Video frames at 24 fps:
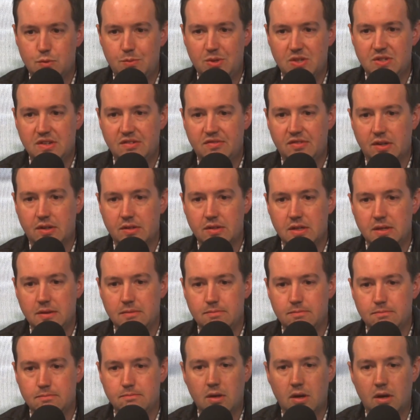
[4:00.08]

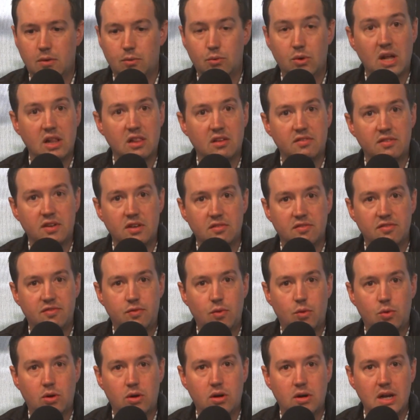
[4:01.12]
specifically relevant
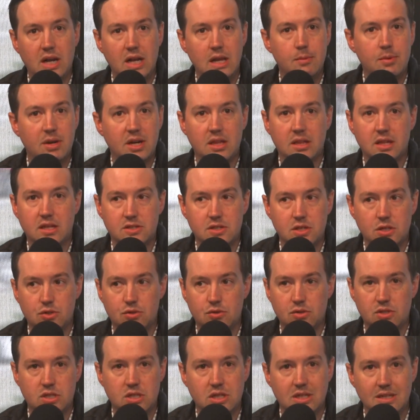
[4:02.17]
for anybody that's
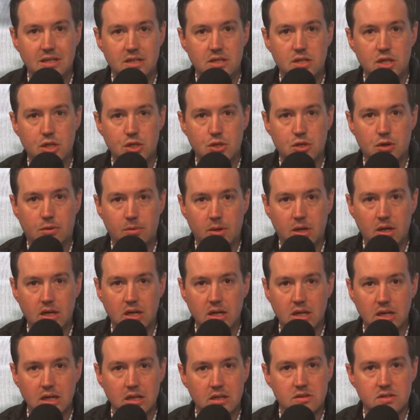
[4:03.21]
interested in digital
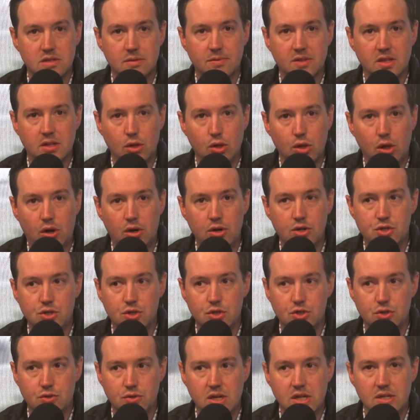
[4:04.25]
marketing and some of the
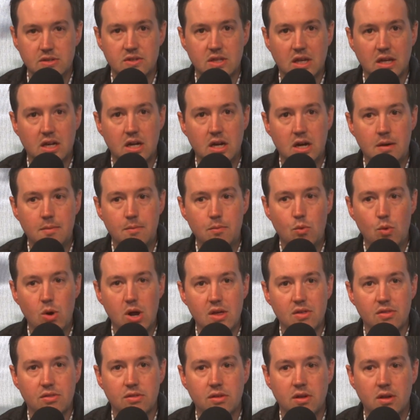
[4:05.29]
larger trends that come
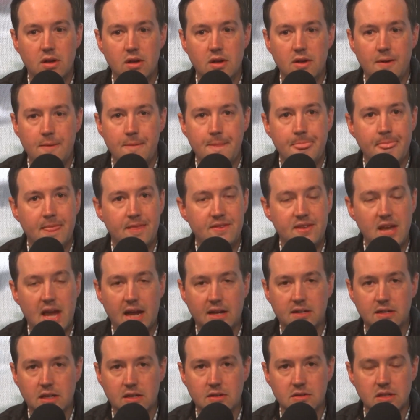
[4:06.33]
with
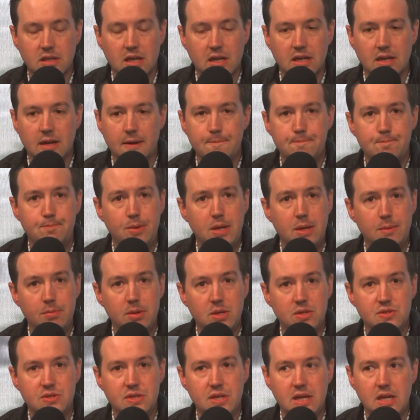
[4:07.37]
tactics like
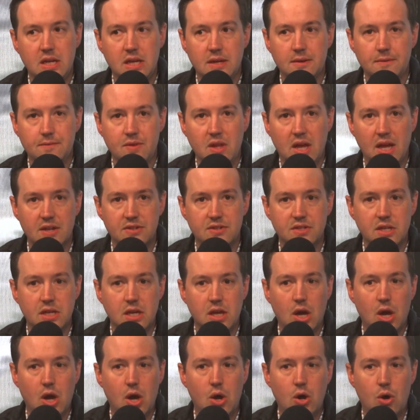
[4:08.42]
PPC and
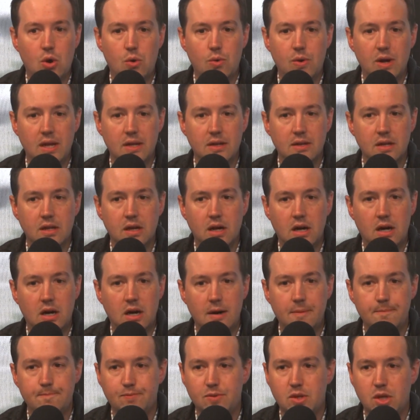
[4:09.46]
SEO and,
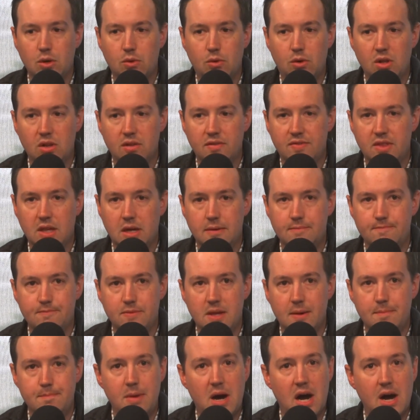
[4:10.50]
all of
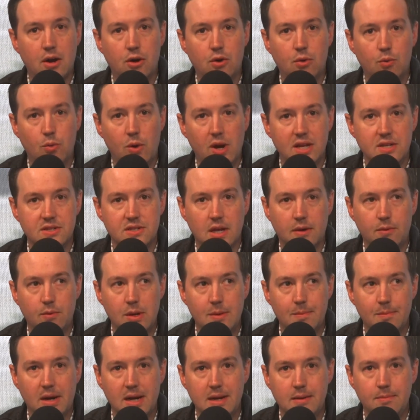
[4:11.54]
the modern ways that
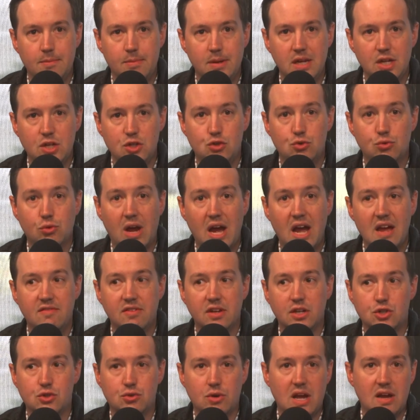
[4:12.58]
we might be
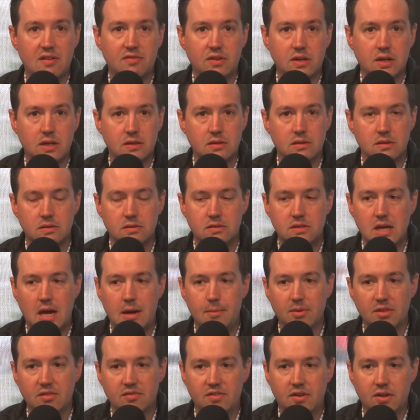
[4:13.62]
driving traffic and
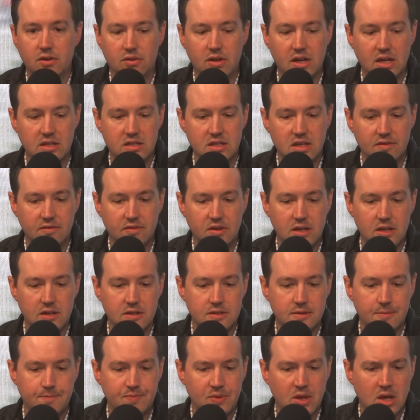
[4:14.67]
top of the funnel
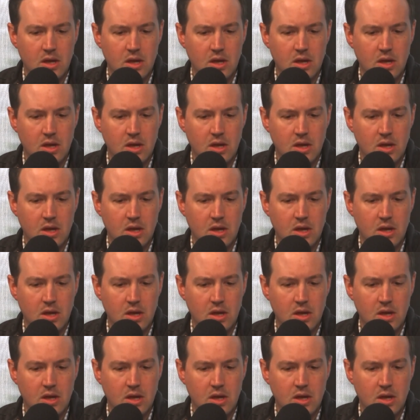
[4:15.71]
activities.